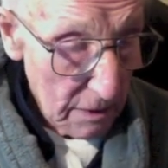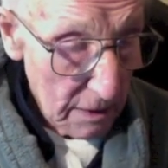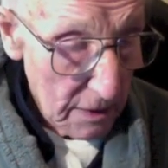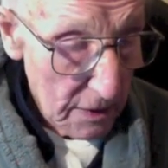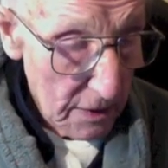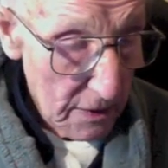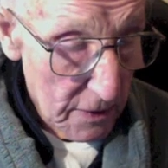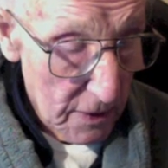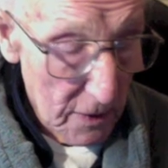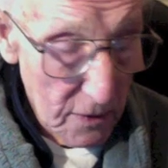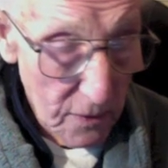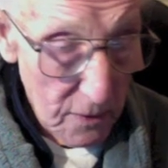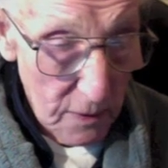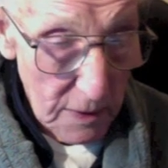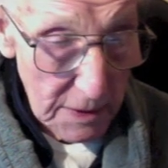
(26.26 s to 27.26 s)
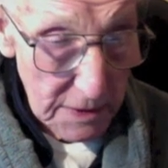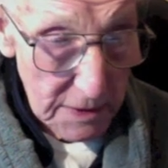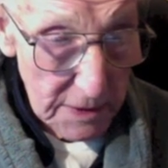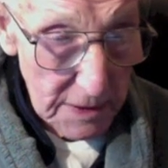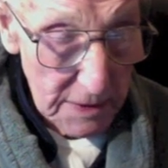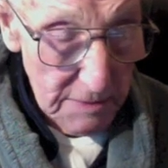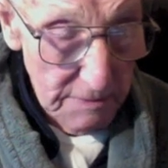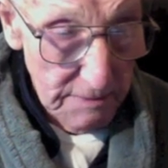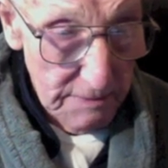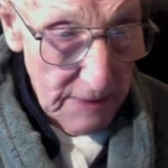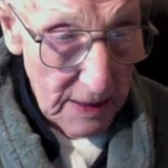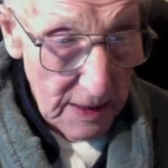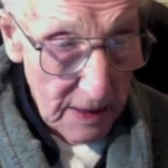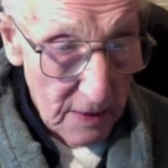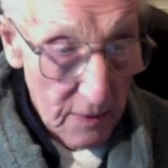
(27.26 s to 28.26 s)
you know what
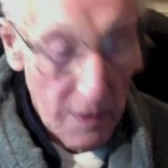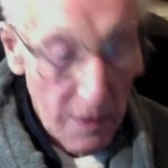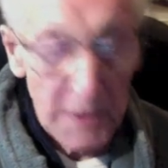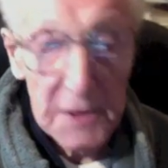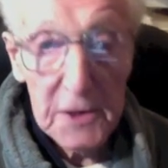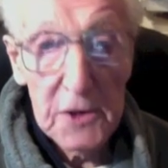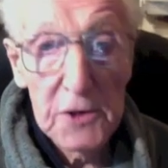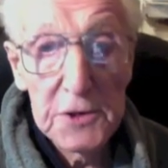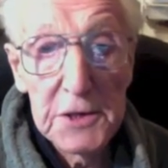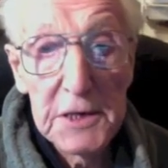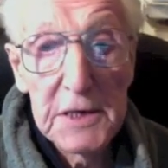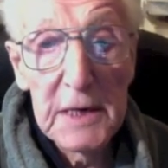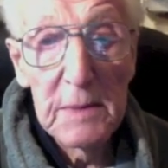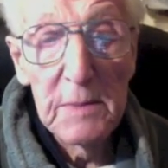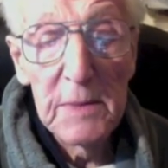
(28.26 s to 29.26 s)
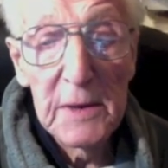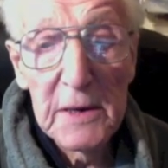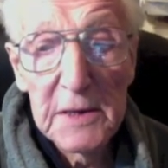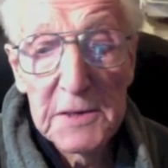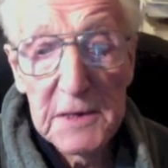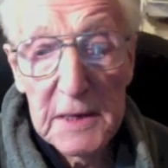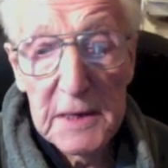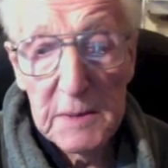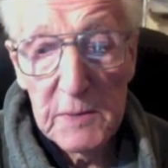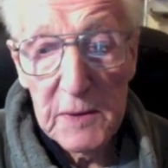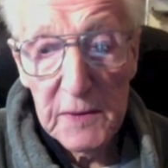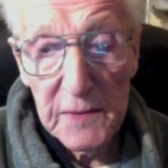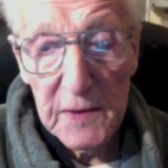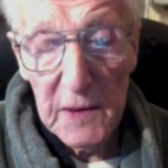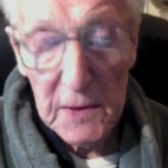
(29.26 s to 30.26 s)
a cushy number I seem to
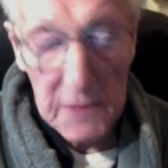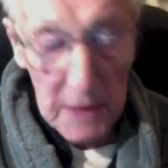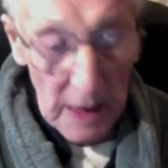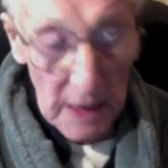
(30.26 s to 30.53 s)
have got.